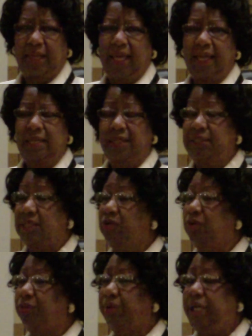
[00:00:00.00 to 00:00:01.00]
and is a
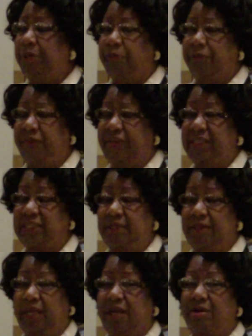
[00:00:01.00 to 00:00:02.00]
great professor
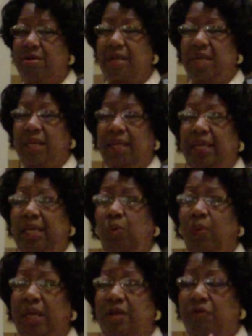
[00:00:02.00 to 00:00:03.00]
there. He
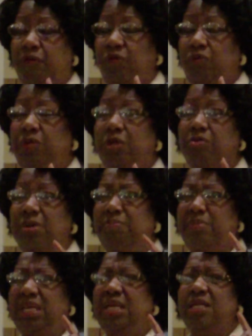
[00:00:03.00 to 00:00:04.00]
went through the
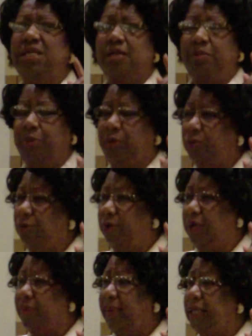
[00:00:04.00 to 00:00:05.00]
remedial
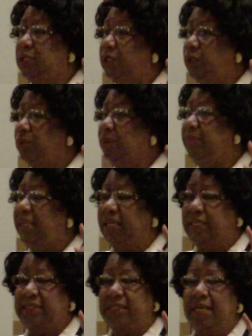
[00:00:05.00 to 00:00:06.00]
program at
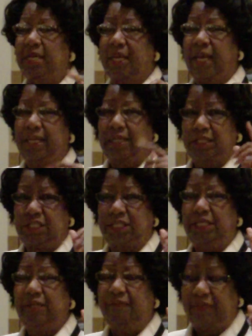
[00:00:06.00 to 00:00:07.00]
UNES and
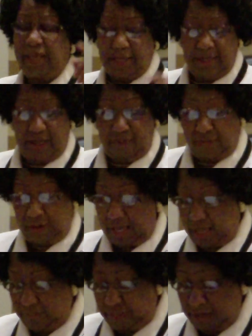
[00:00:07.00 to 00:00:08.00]
achieved that level,
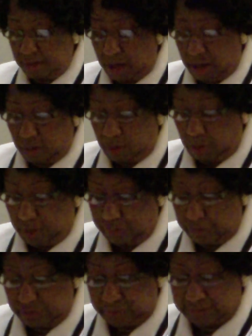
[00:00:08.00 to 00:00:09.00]
and there are
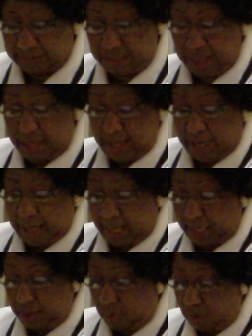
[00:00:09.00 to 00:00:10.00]
others.
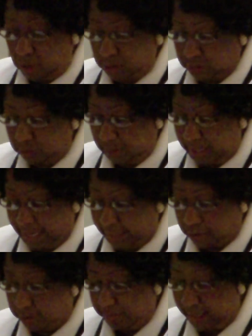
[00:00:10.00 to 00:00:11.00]
I'd also
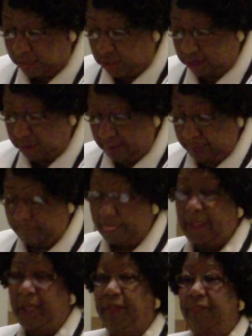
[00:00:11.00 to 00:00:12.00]
like to mention
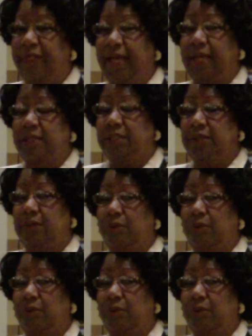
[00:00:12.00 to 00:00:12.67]
that